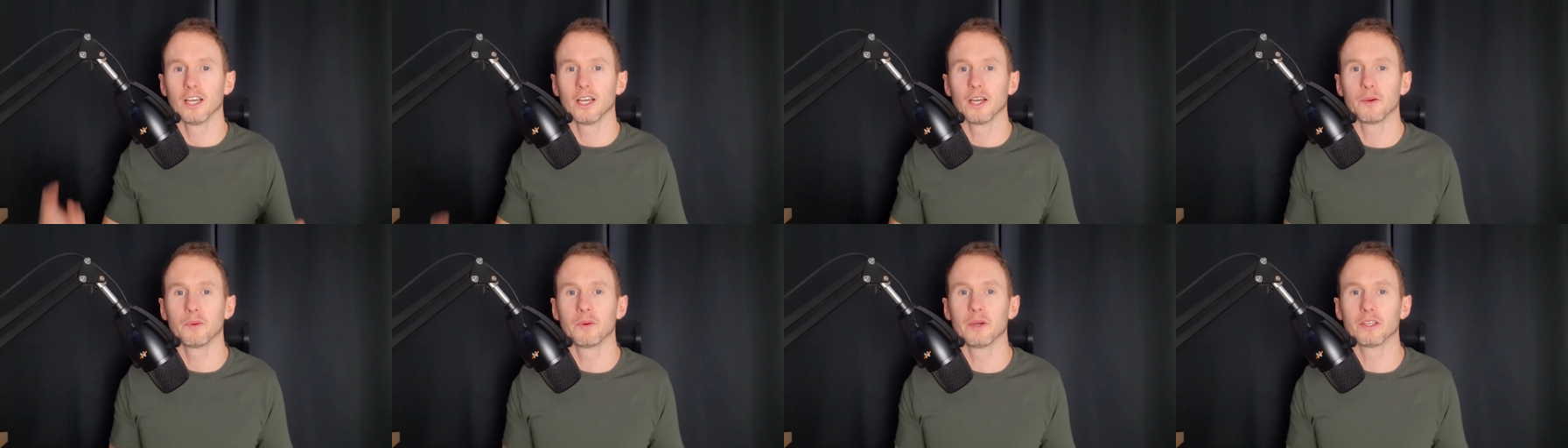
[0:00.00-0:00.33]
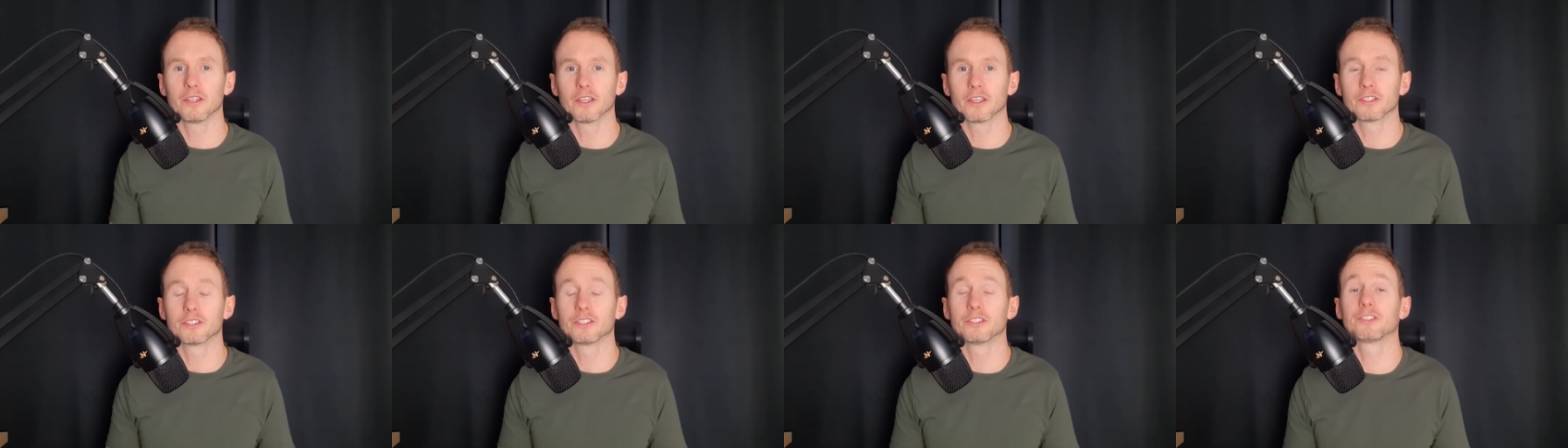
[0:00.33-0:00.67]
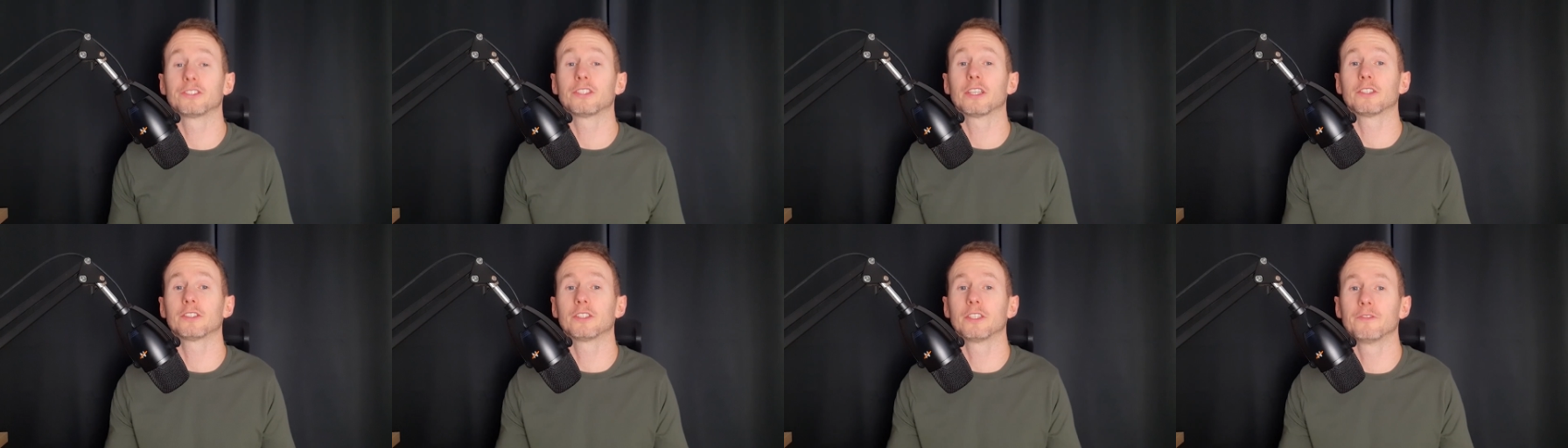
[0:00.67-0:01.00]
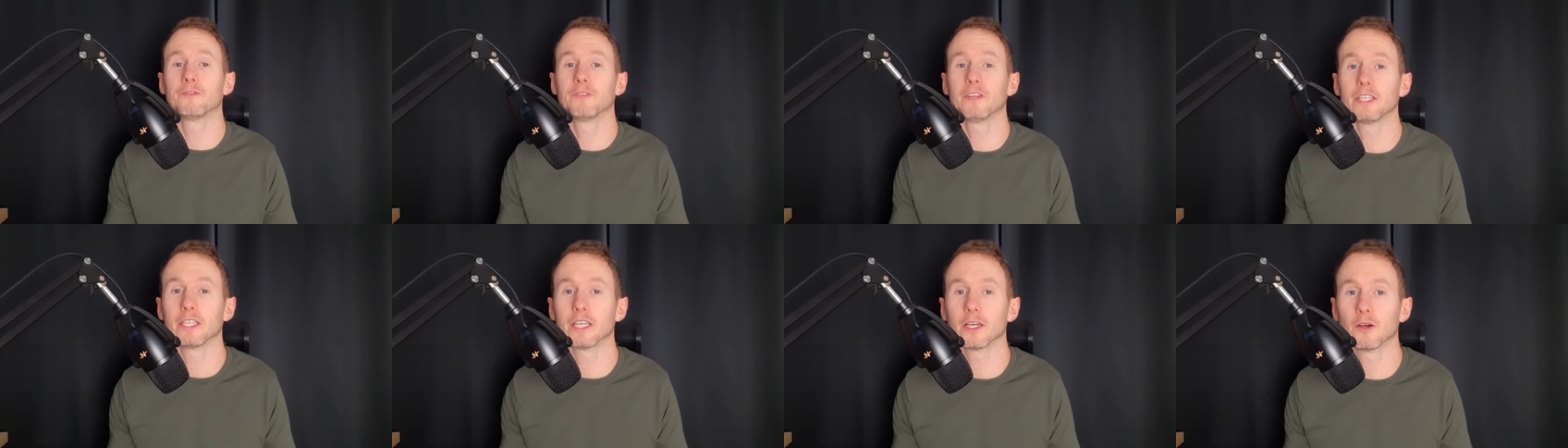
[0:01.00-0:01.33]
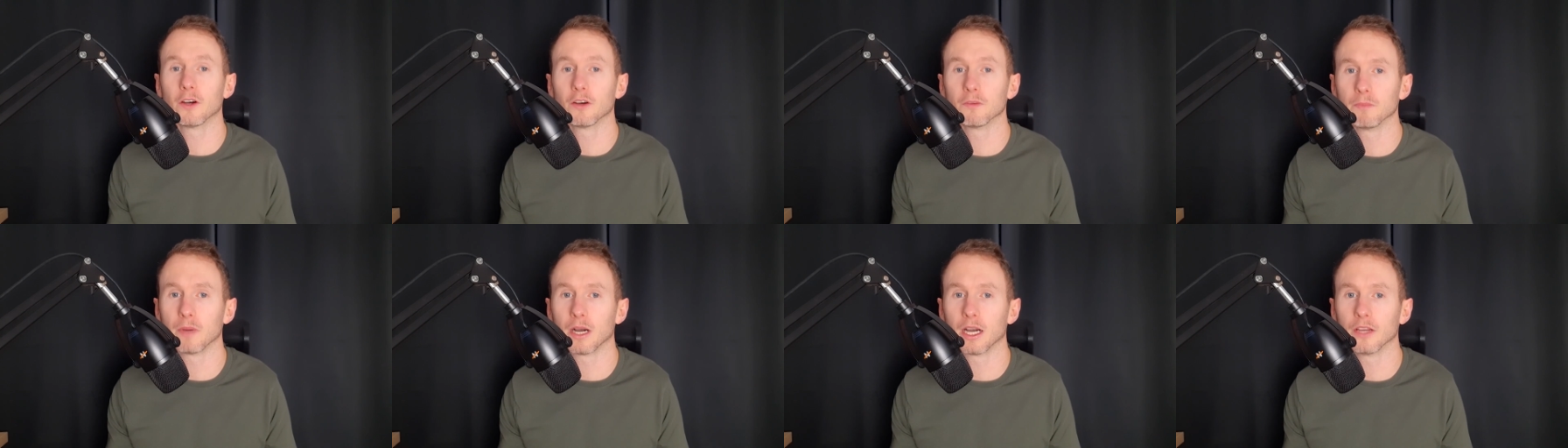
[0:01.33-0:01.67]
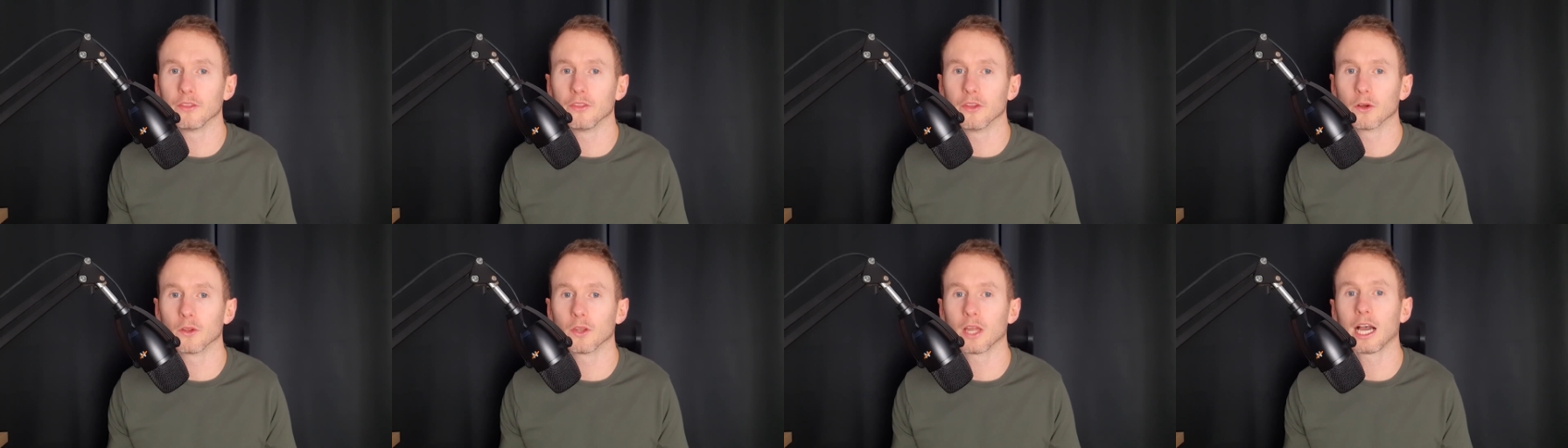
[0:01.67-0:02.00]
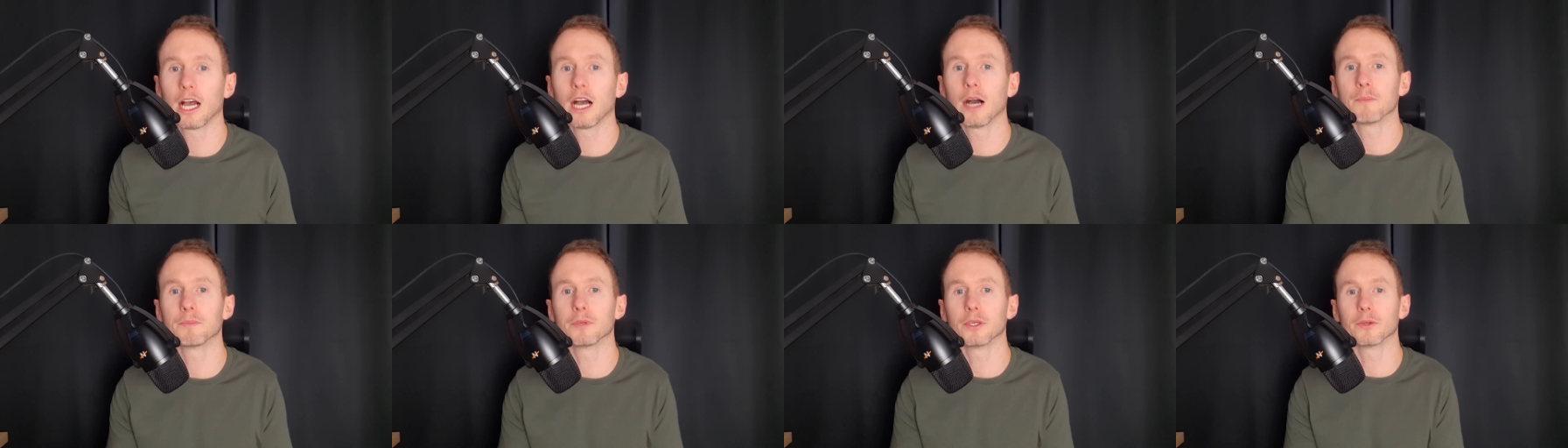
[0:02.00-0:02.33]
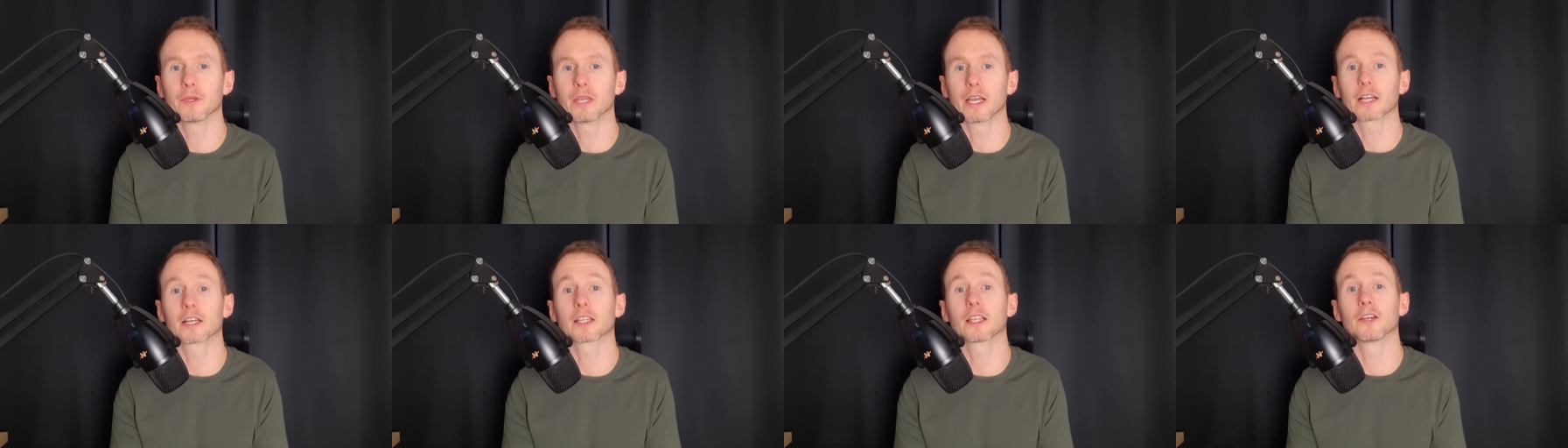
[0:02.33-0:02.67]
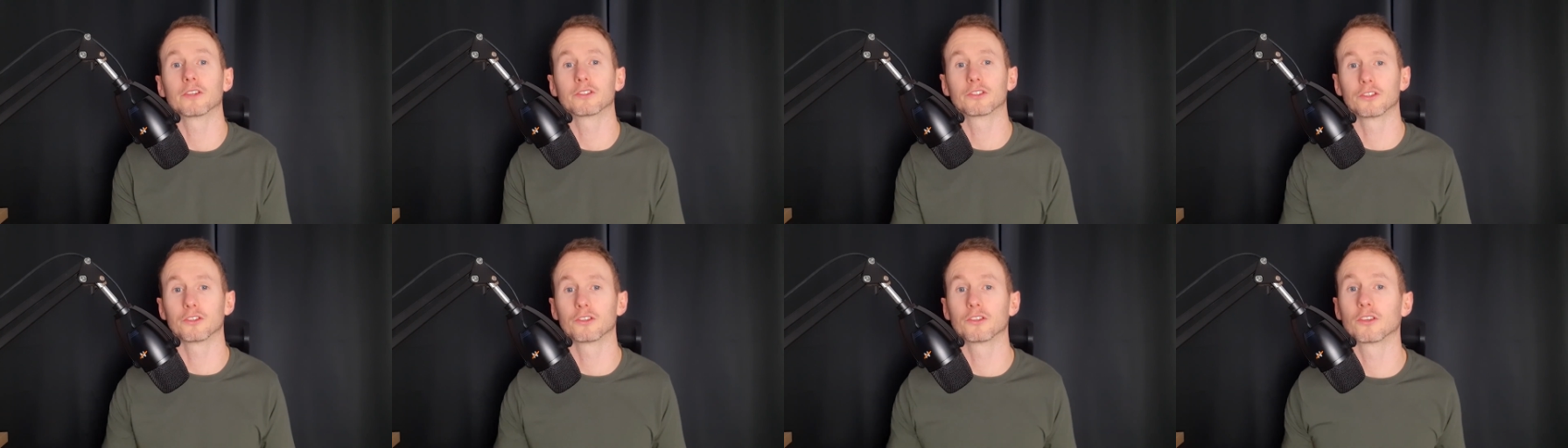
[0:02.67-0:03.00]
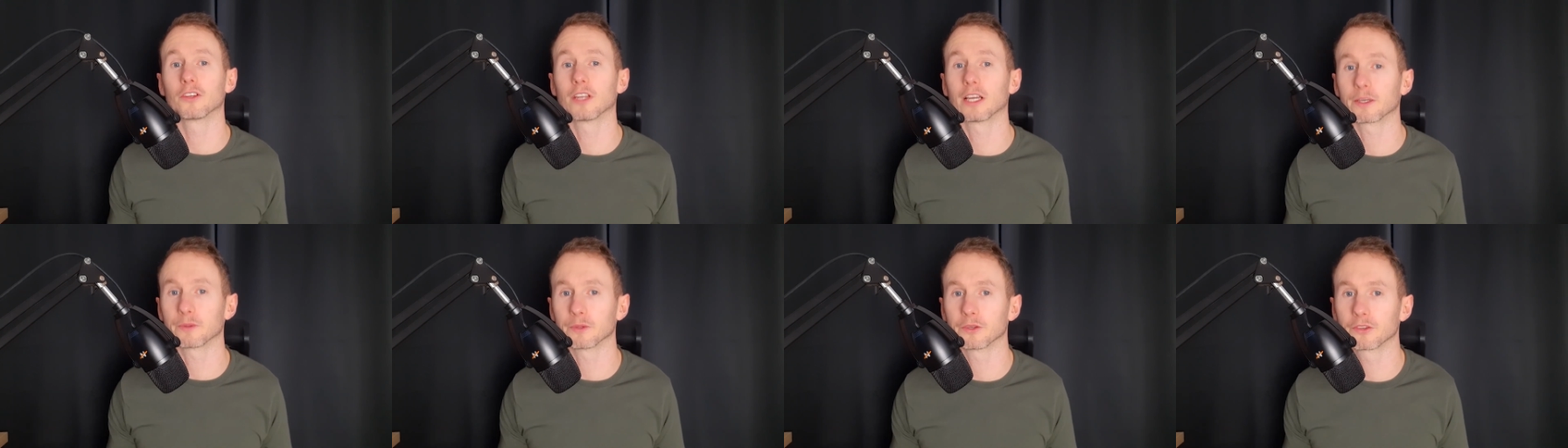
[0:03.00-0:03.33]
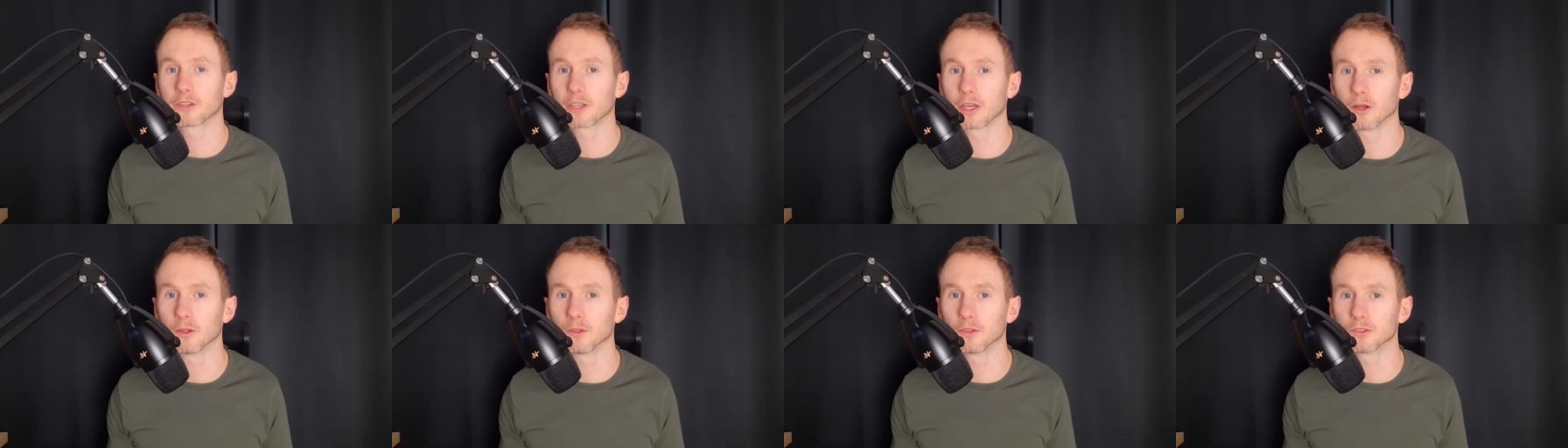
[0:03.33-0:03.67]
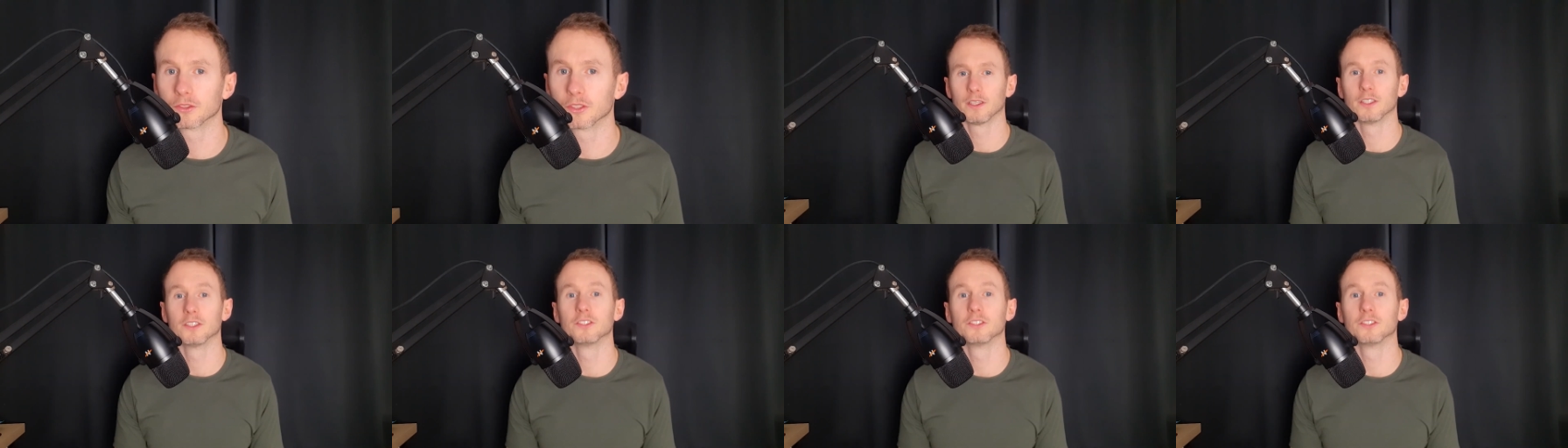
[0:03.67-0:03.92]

with a suggested video of mine that will help you get closer to language goals.